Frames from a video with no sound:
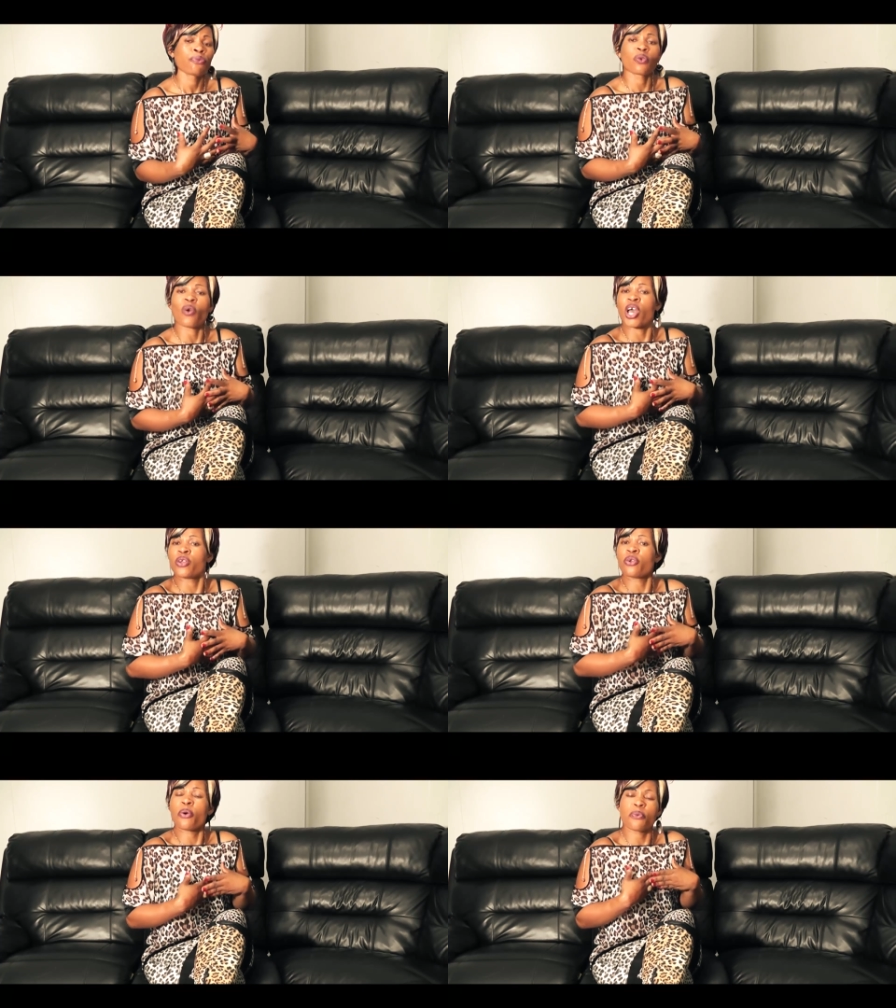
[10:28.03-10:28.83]
you
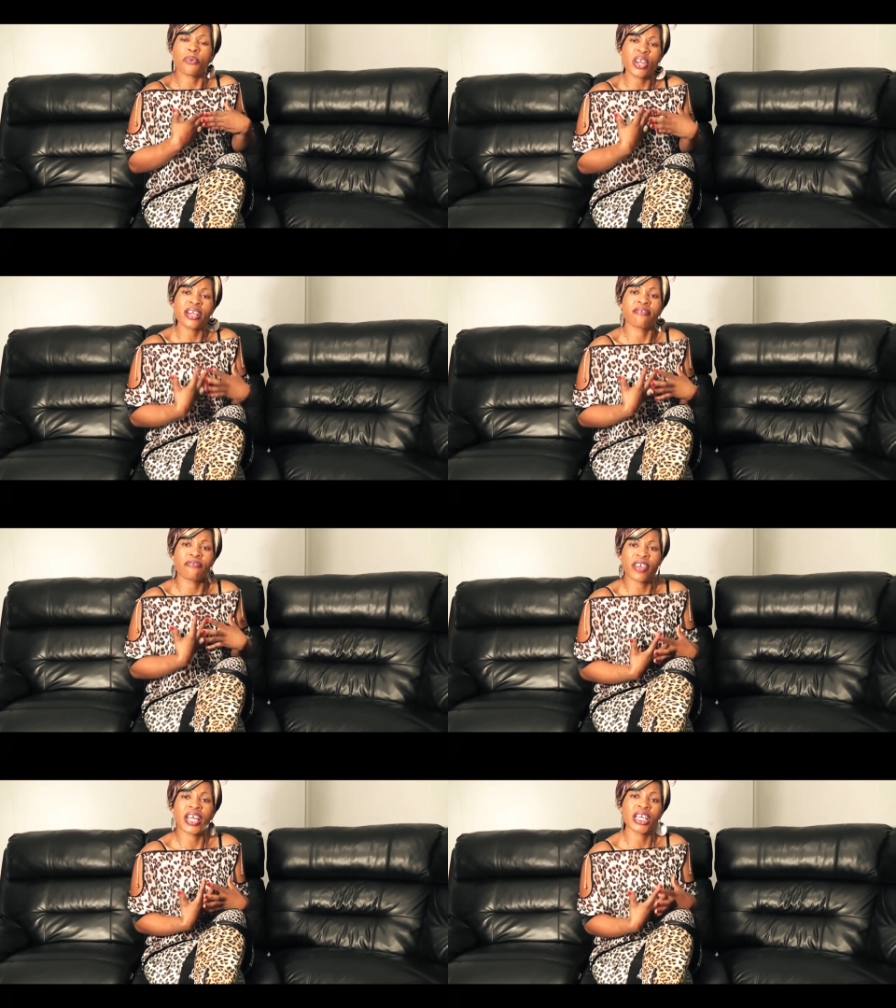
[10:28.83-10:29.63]
are not really
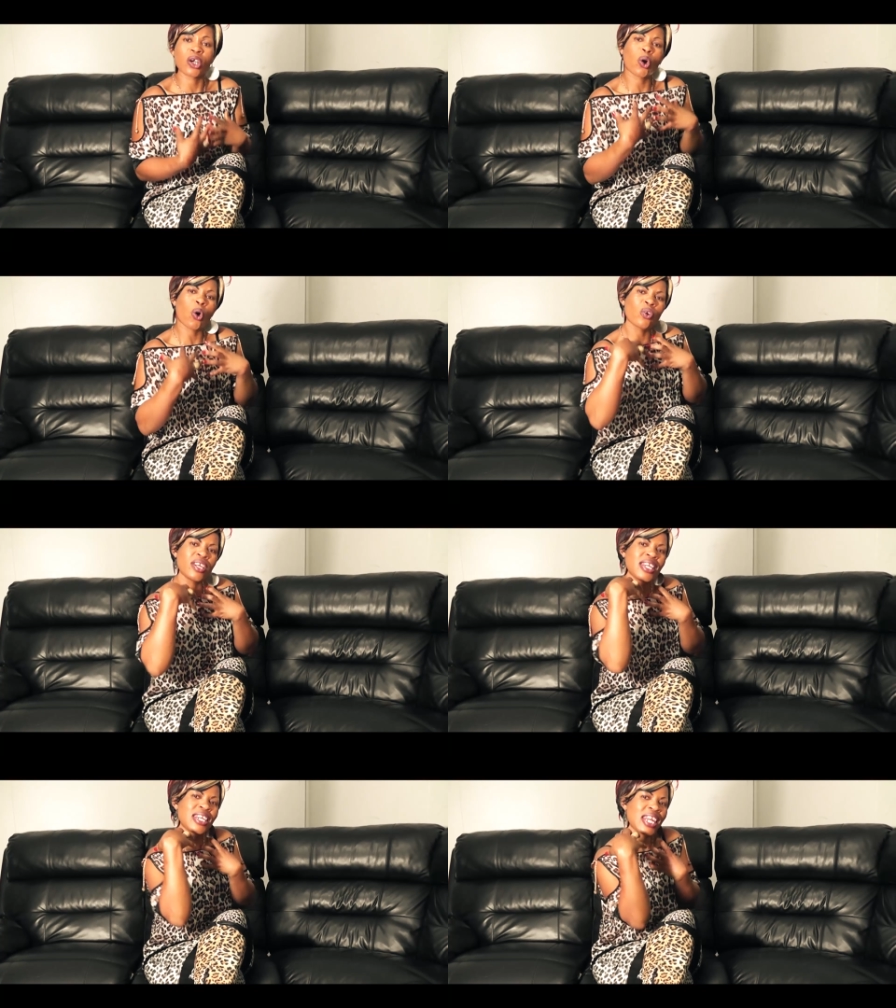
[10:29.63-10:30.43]
feeling
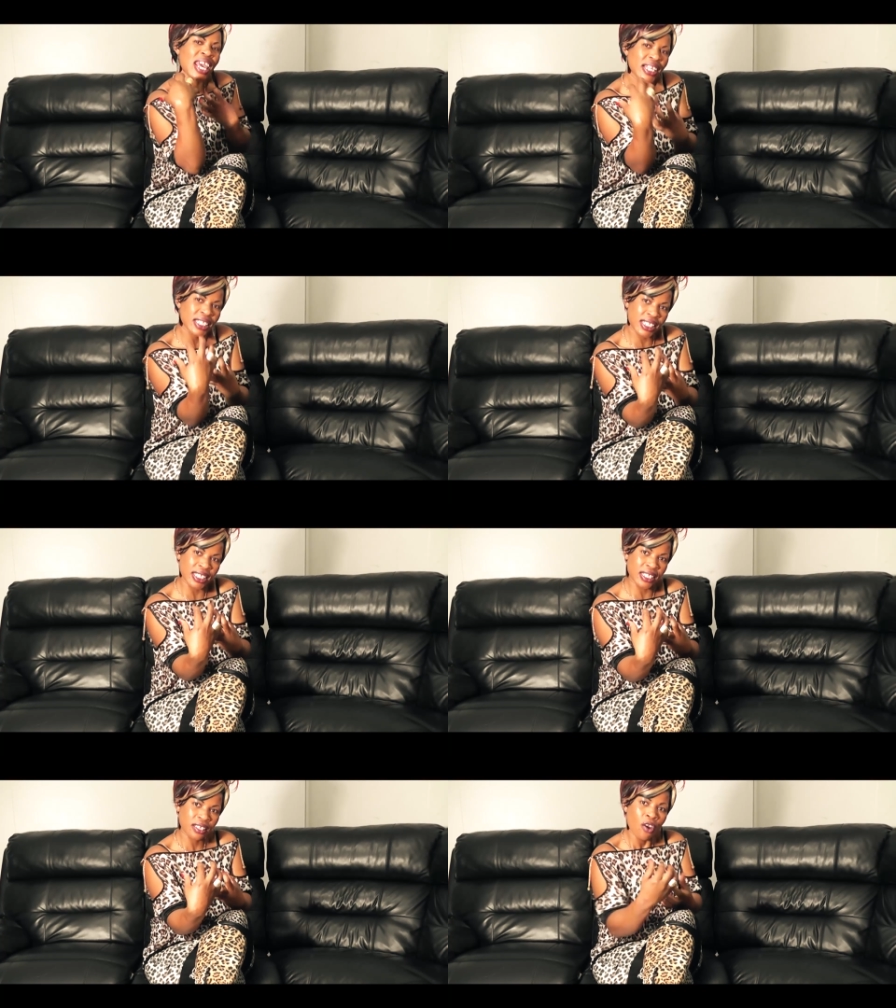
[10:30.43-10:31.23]

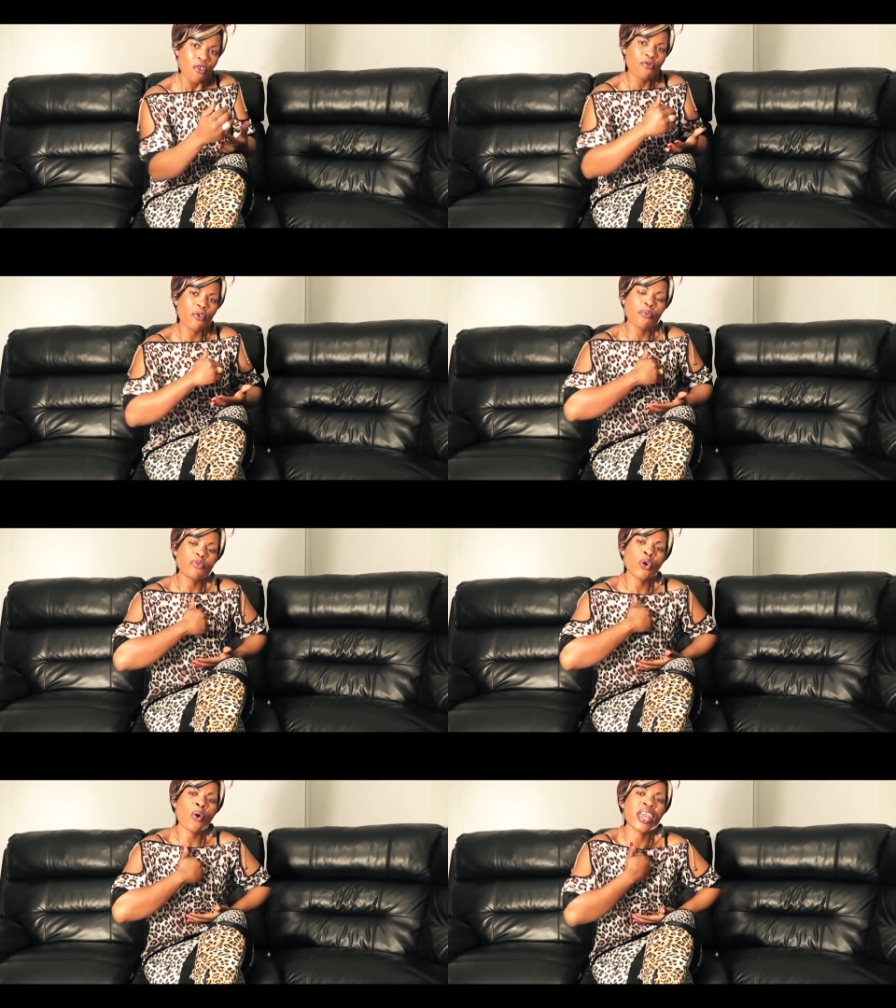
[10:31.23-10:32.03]
connected
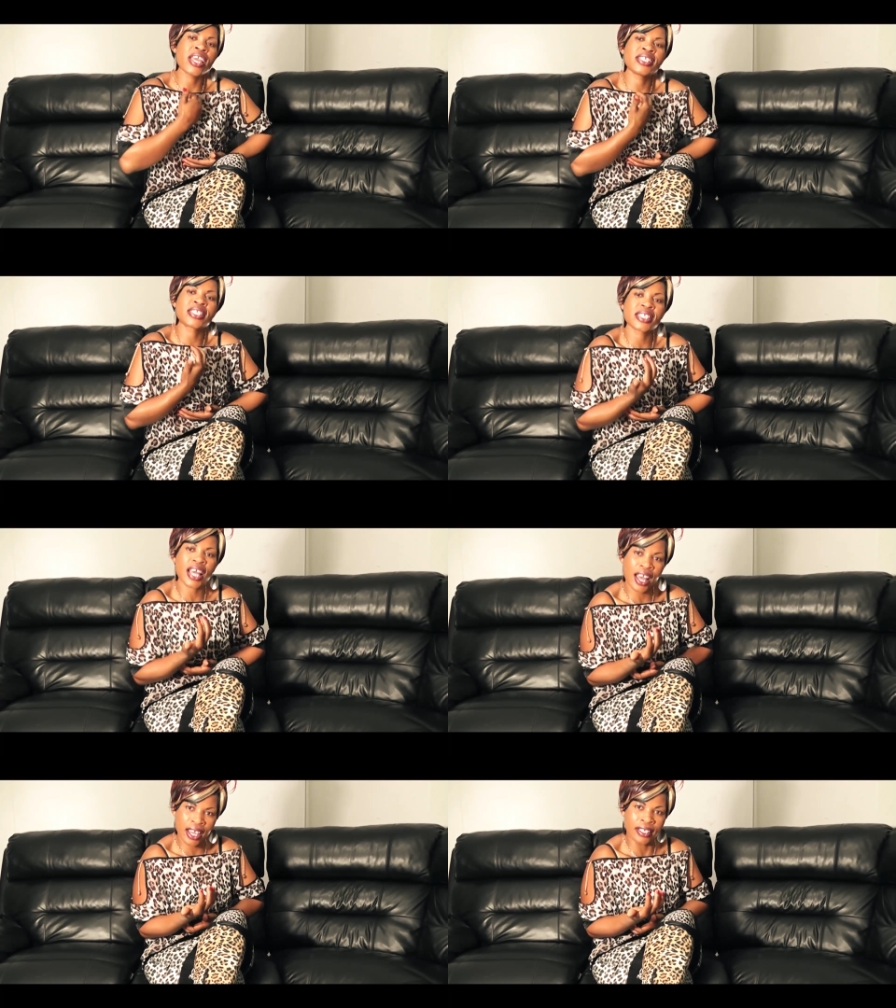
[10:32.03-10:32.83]
from your
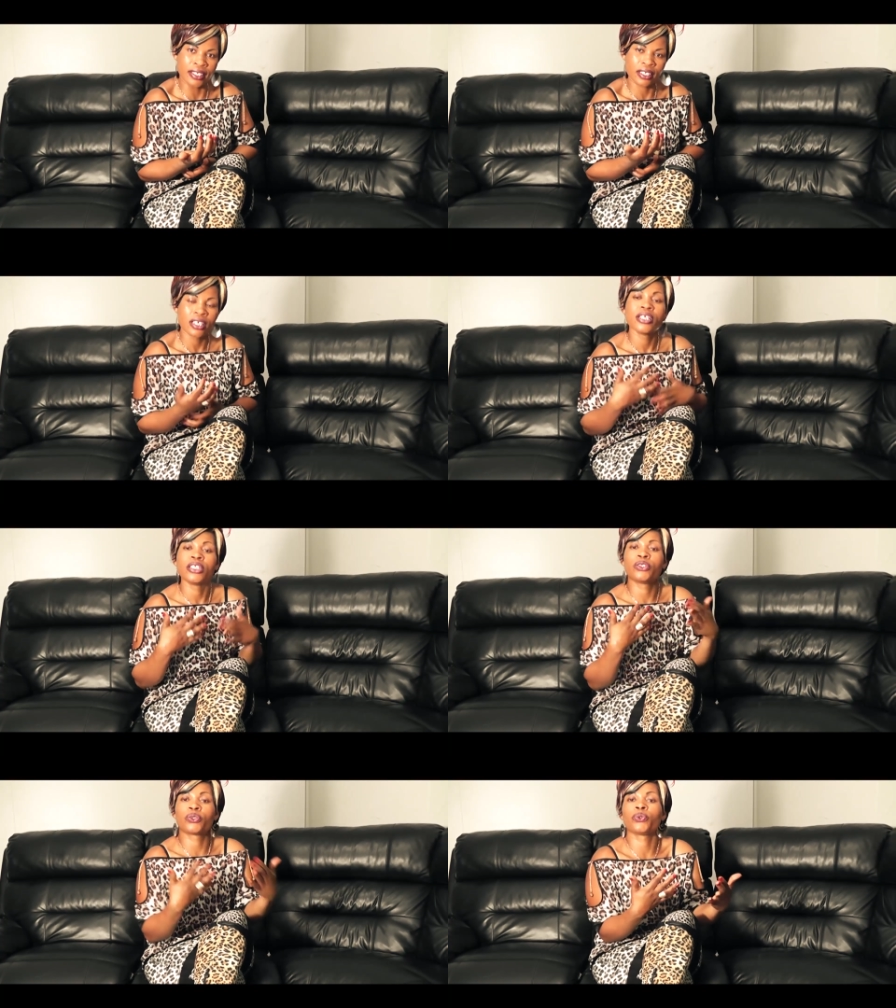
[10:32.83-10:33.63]
inside
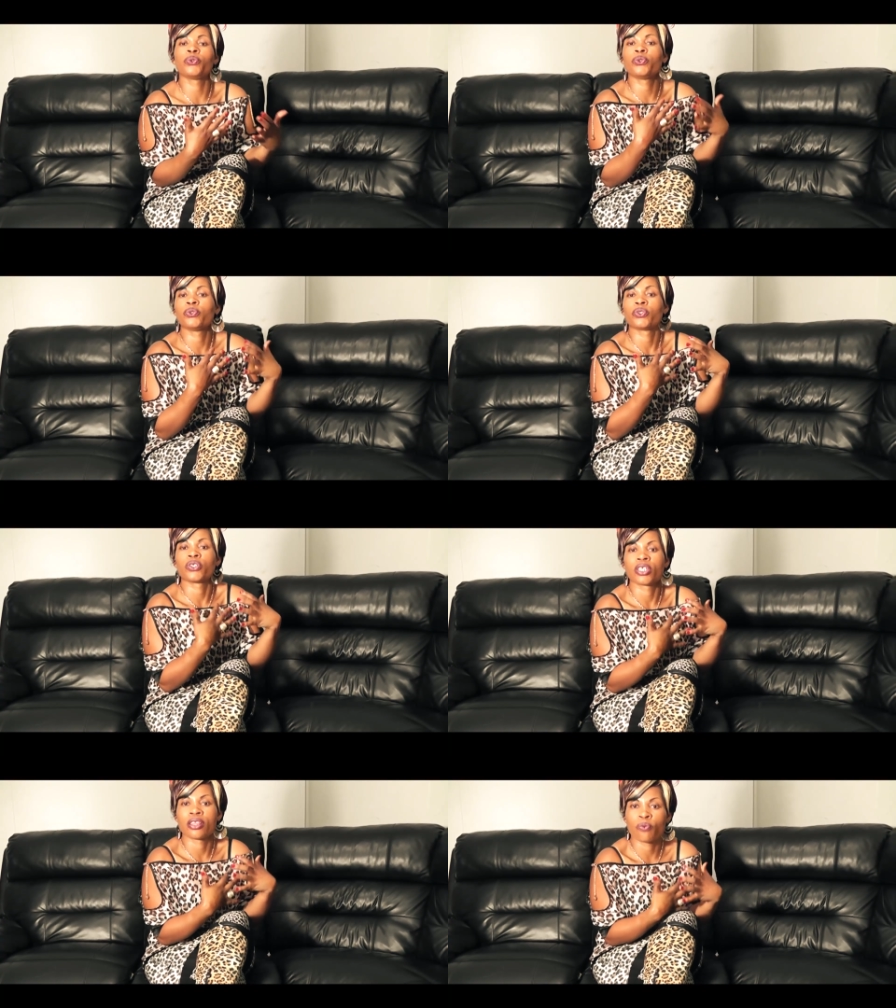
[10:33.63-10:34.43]
to
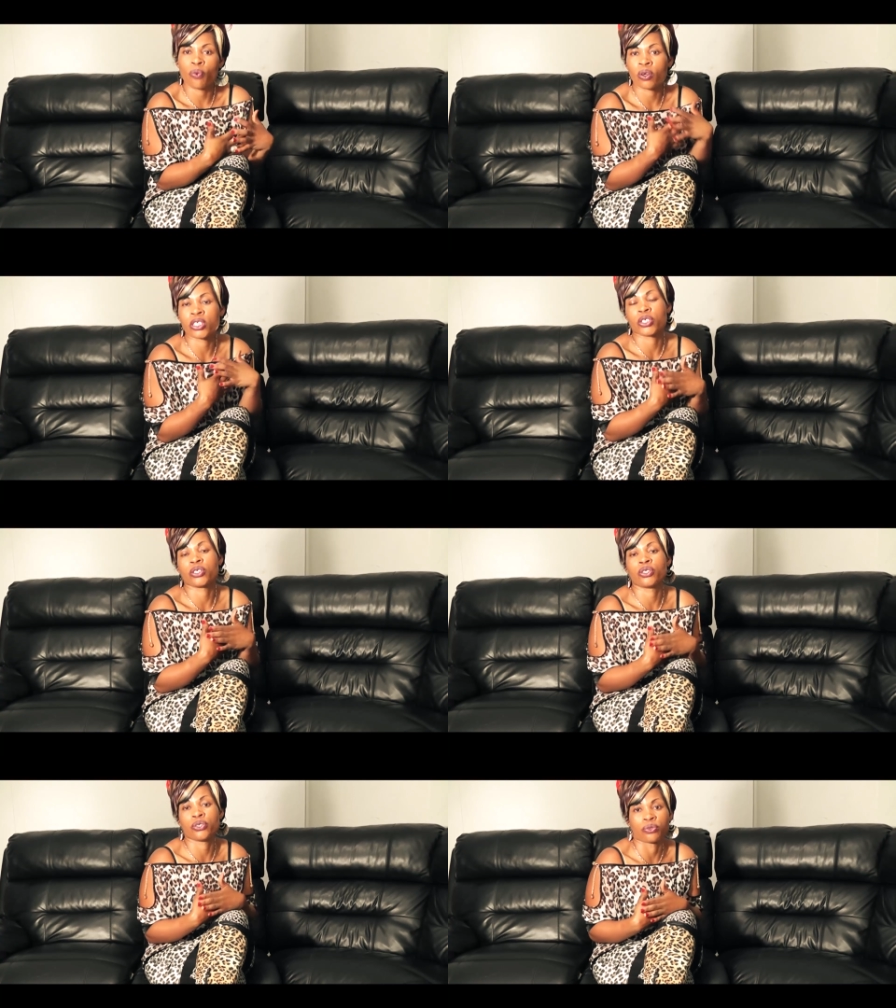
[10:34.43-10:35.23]
what
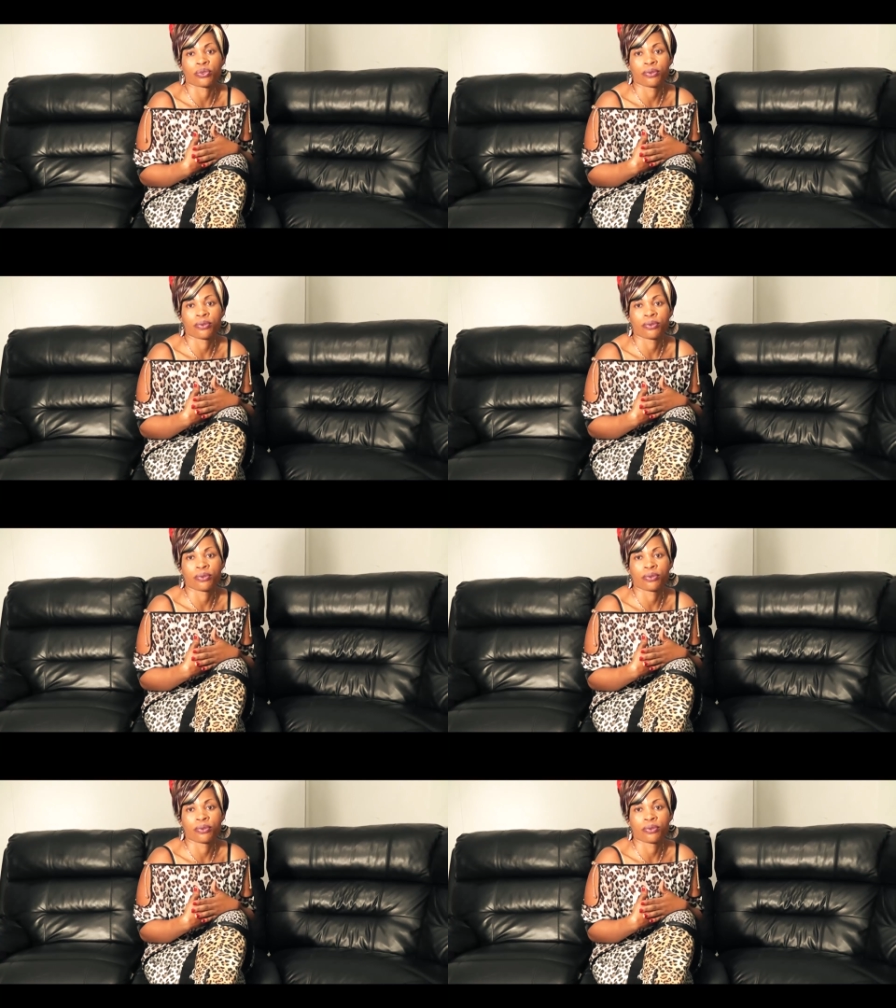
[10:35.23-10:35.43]
you do,